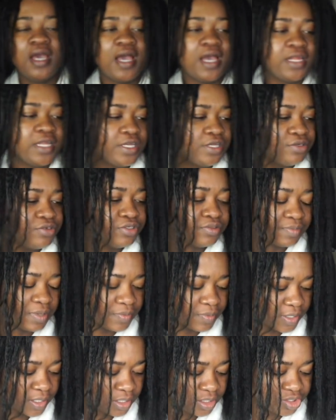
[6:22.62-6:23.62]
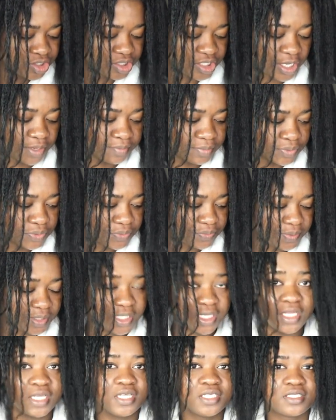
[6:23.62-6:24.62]
I didn't use my regular shampoo
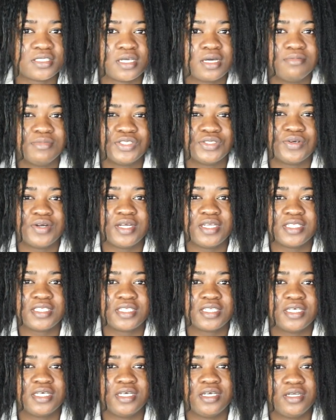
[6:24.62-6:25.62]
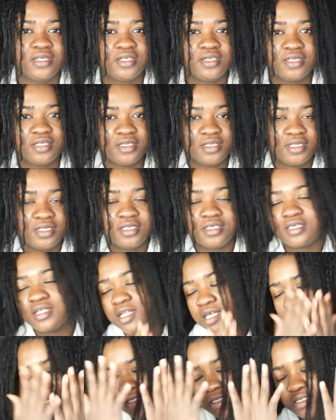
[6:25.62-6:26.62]
because I'm trying to
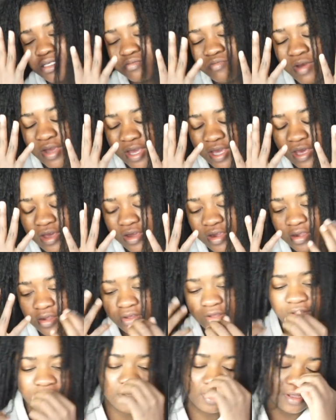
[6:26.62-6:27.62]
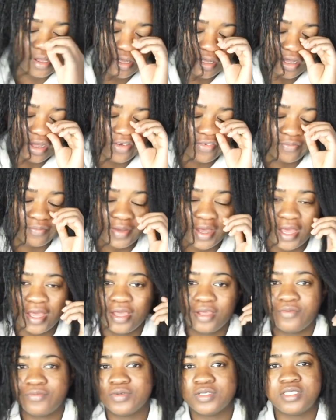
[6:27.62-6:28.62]
cleanse my hair of
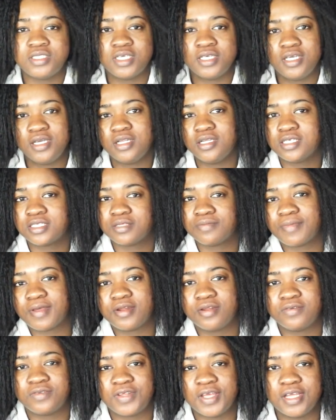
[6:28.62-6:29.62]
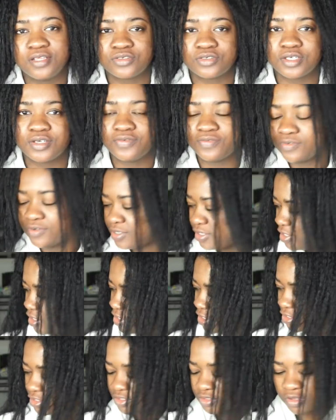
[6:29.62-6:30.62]
my ridiculous amount of dandruff.
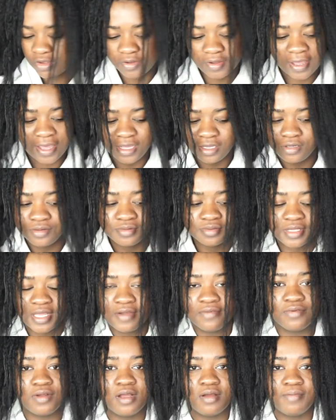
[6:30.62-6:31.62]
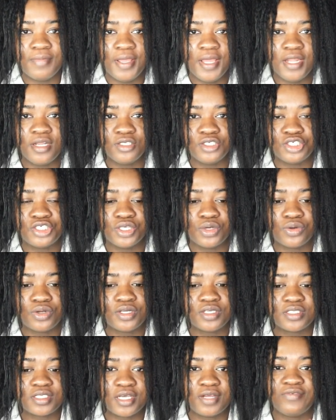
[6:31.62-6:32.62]
So I use Head and
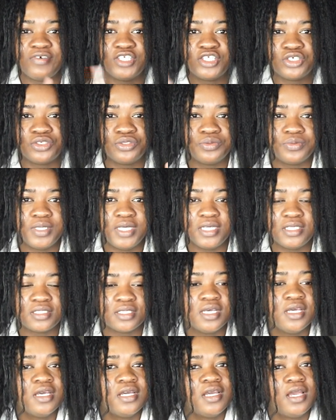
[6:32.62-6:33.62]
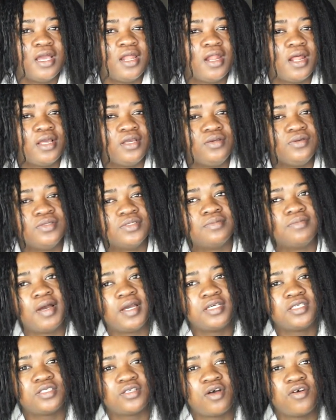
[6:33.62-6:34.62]
Shoulders every 2 weeks, and I use
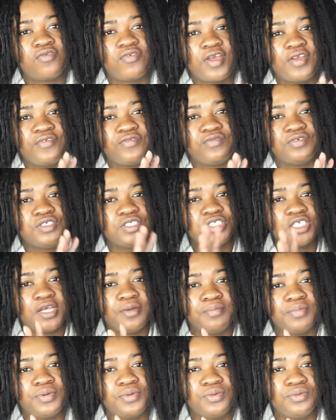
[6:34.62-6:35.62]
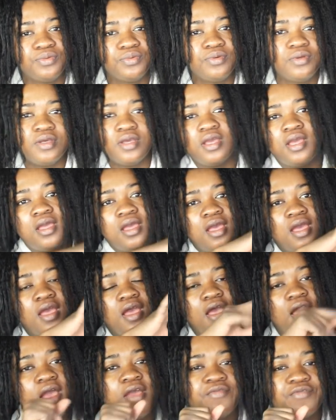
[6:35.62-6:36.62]
my sulfate-free shampoo
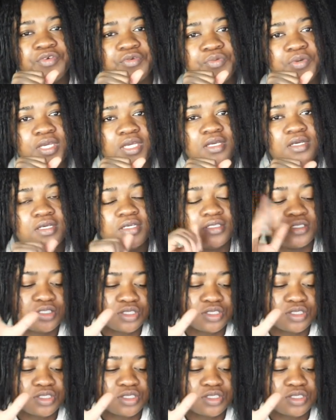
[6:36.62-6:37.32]
every week.